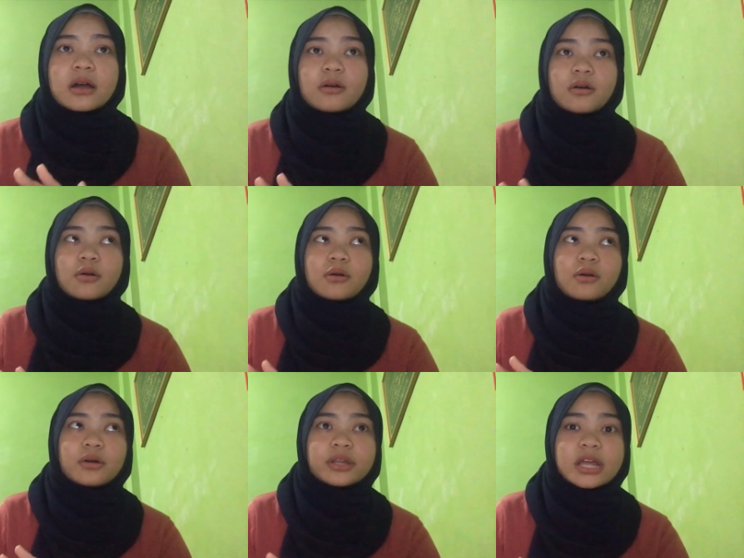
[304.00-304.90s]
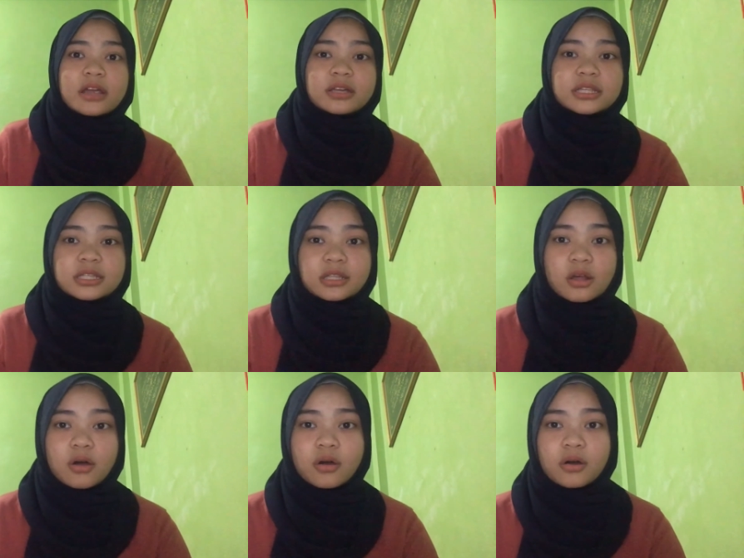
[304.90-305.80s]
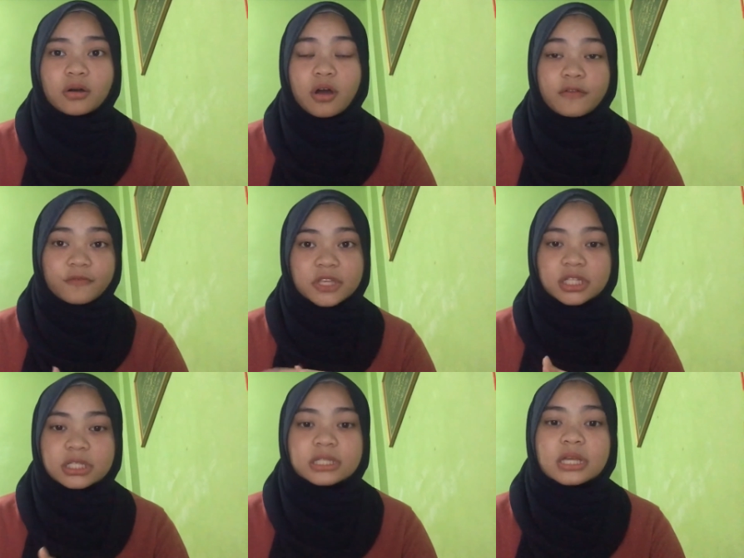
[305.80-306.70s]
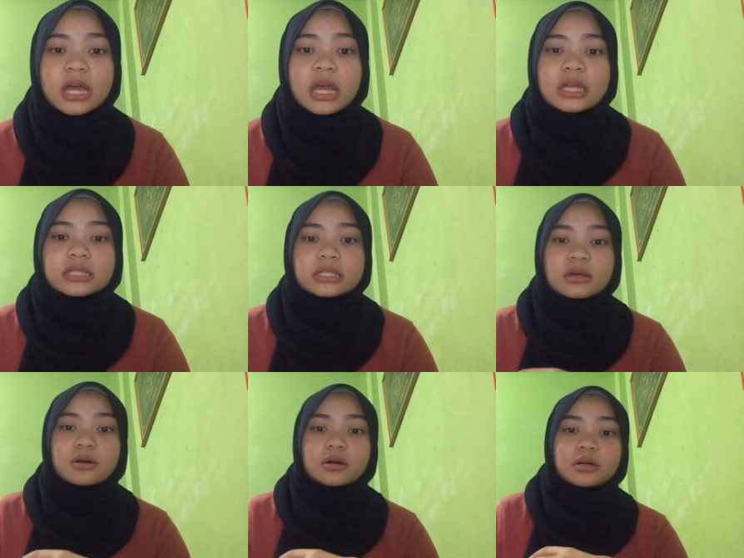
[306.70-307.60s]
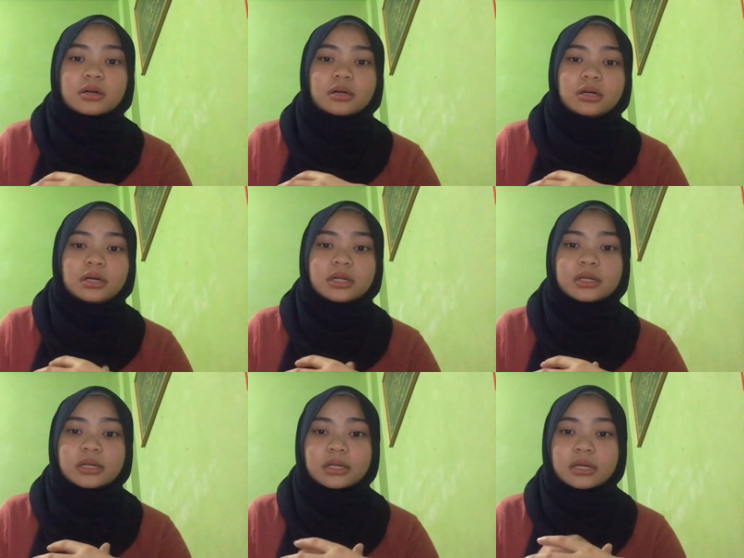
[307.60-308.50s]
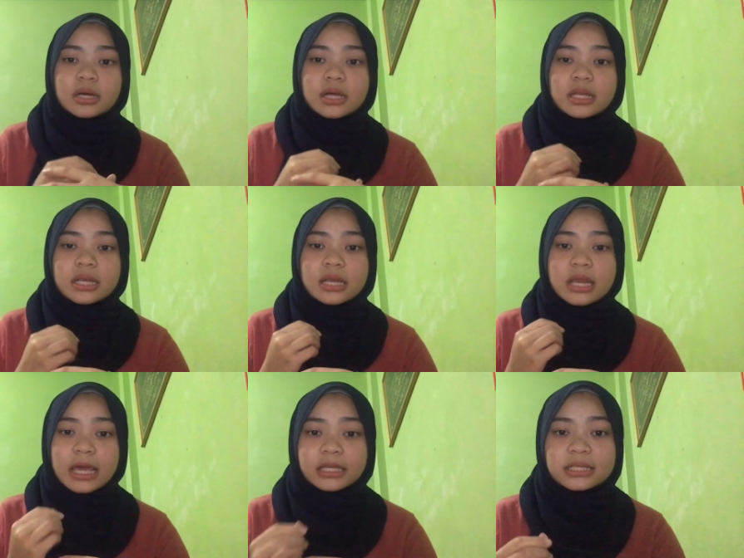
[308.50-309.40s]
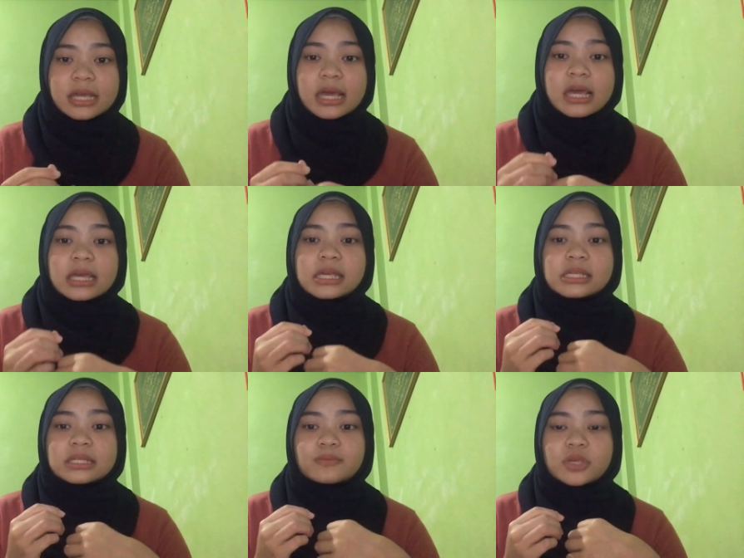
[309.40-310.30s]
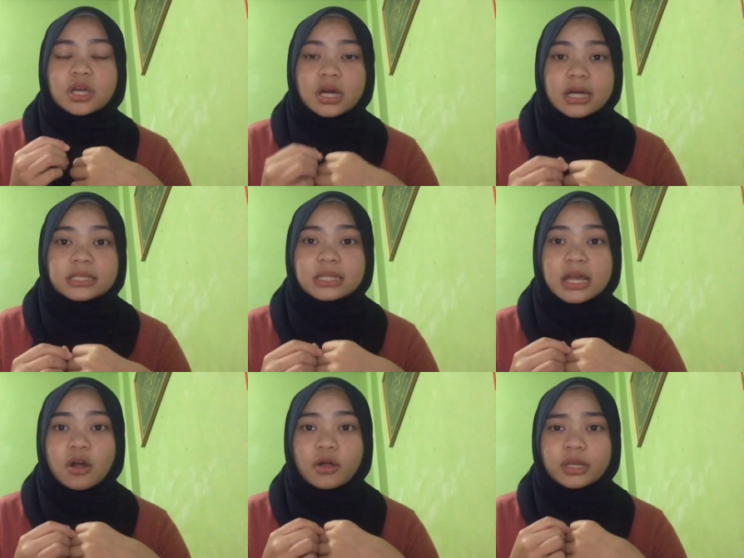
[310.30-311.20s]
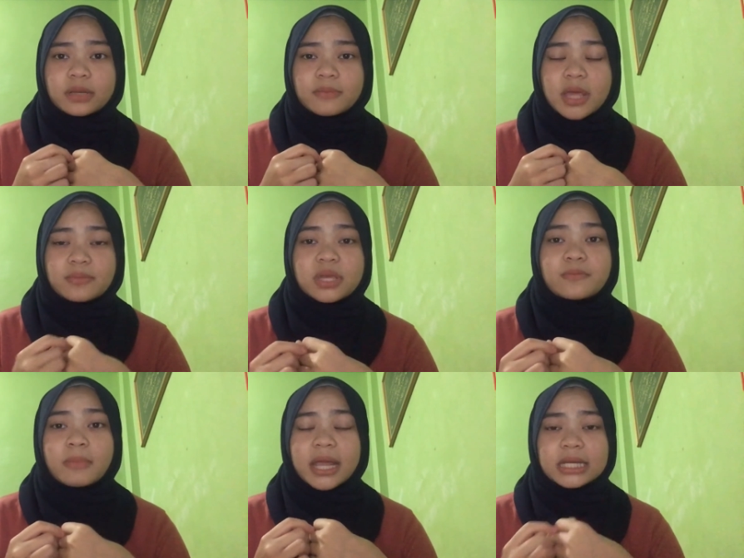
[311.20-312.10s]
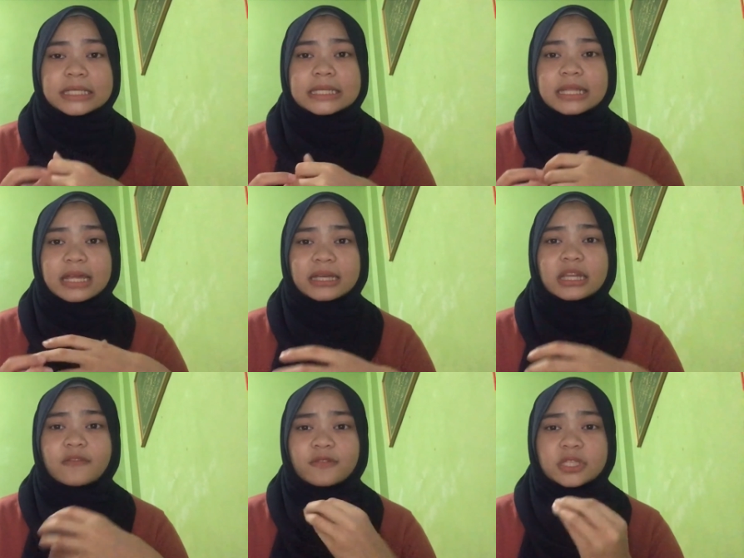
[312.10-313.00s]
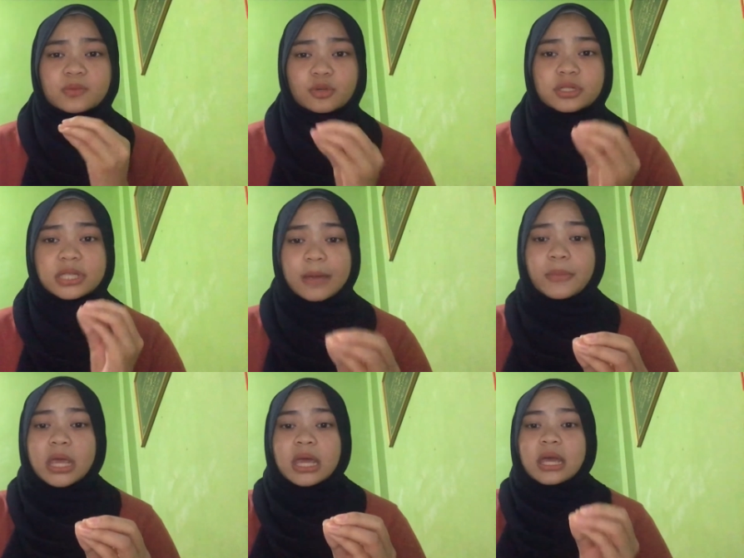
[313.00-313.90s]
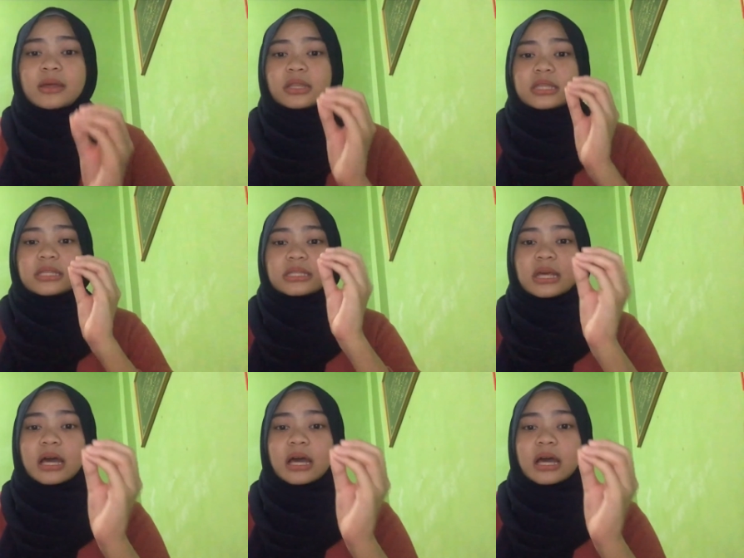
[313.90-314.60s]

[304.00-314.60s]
or there is no convictions. So next is because they're on maybe mindlessly taking the first small step. This is